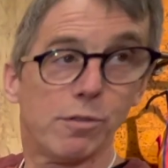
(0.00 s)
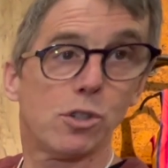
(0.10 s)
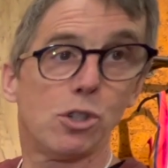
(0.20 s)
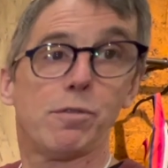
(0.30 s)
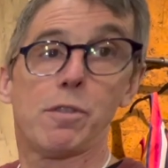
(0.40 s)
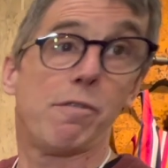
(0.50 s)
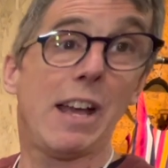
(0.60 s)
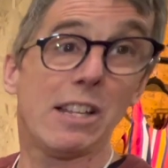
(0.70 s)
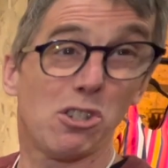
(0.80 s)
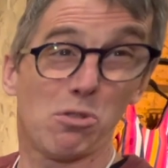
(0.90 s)
shoe for the
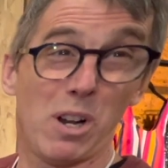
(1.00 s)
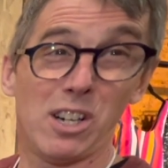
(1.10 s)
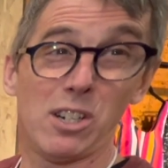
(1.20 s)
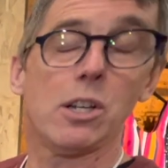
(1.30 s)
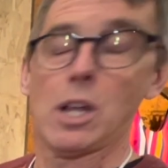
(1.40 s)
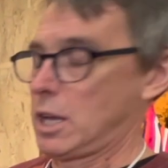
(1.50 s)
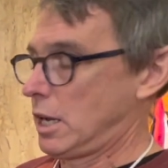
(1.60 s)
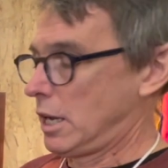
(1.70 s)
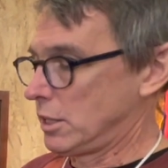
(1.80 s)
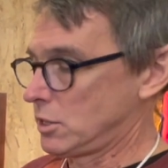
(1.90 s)
fastest runner,
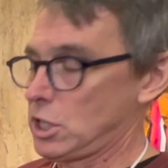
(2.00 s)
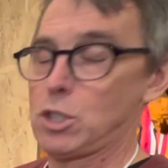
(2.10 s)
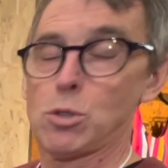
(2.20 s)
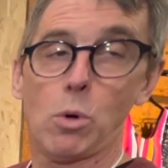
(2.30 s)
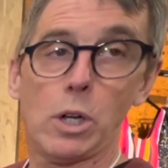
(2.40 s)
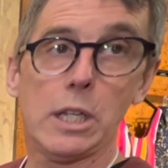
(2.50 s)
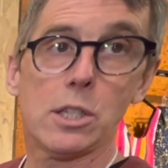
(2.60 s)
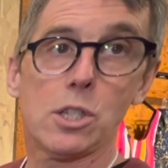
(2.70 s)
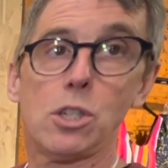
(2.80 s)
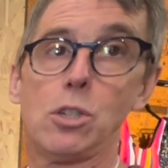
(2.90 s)
Z20,
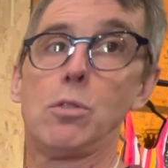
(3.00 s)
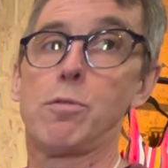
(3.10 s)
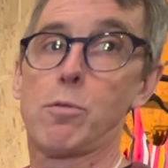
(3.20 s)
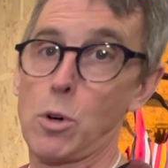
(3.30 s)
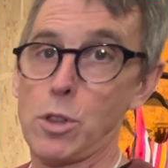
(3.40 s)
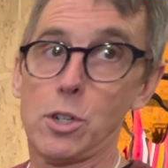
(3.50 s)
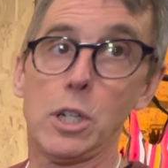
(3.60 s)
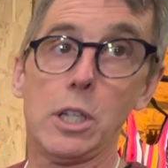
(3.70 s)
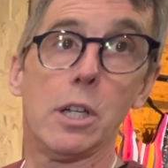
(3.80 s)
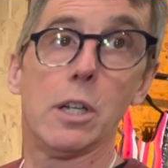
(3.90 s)
it's tuned
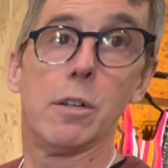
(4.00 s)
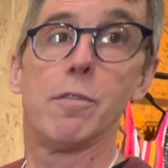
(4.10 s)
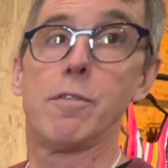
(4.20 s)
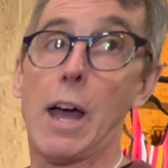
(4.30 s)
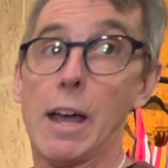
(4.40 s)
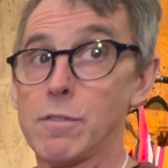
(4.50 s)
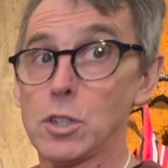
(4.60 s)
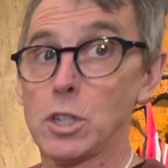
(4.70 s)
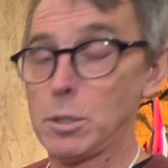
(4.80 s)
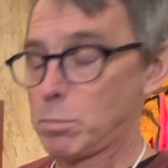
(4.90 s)
4:30 to
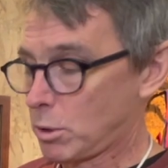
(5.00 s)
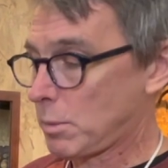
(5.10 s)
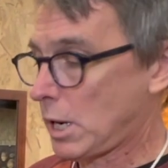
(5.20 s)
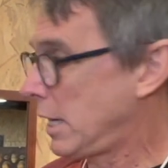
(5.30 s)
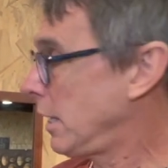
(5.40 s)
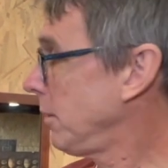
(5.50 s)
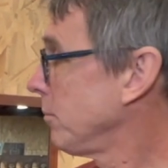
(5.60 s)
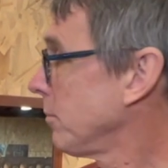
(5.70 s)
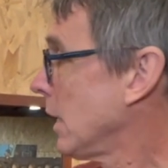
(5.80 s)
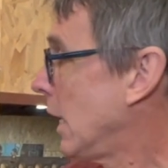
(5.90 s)
5:30 per mile.
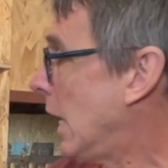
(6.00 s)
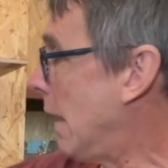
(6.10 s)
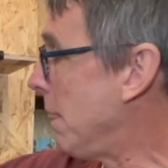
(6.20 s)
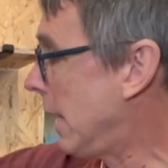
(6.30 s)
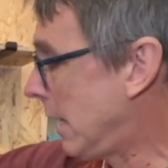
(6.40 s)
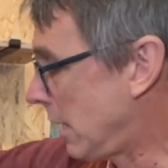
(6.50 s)
And then